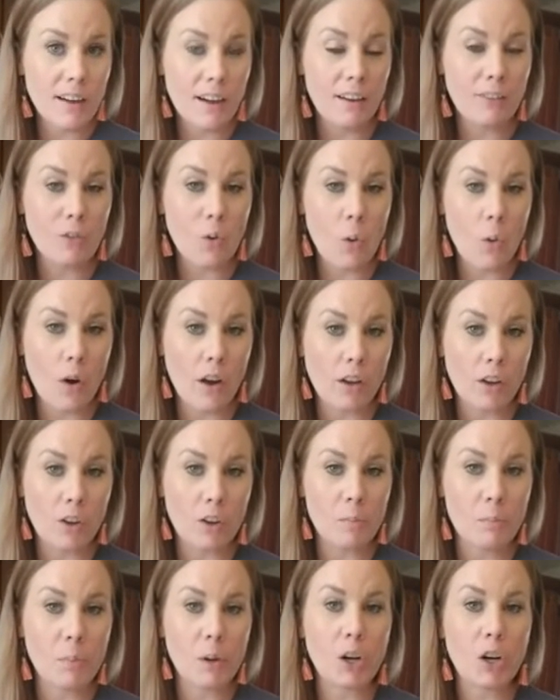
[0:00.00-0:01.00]
of
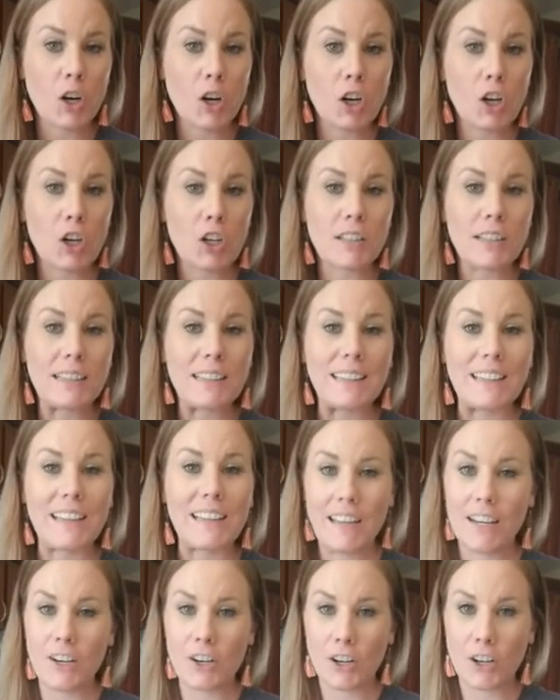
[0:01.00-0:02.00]
oil per
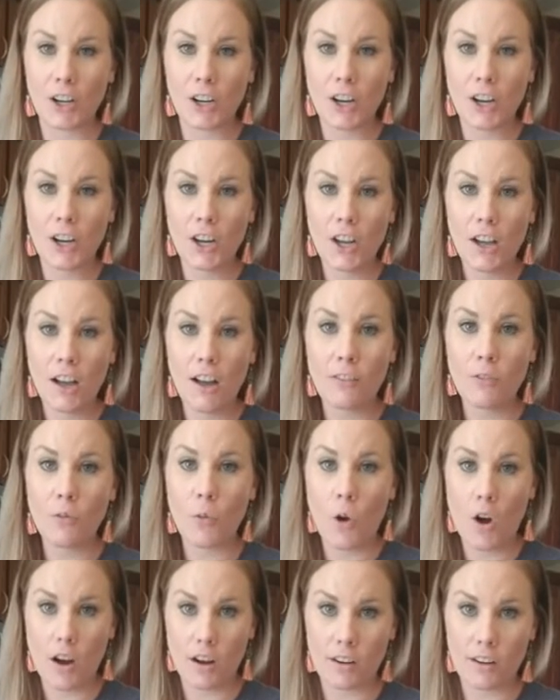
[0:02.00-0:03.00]
liter of
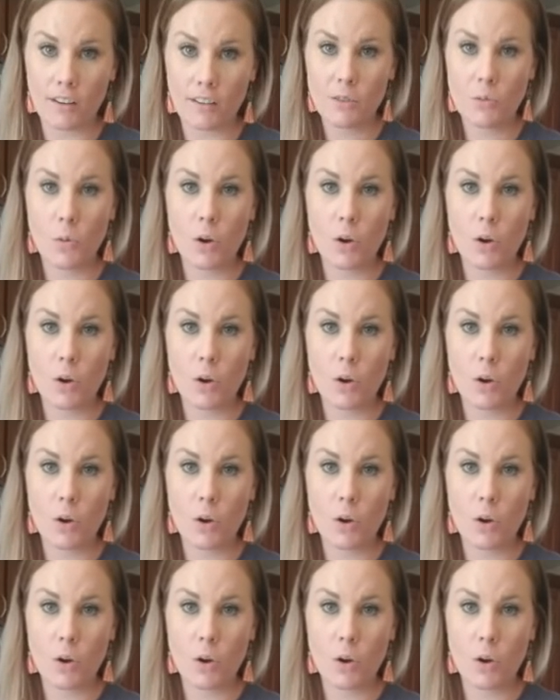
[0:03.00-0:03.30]
water.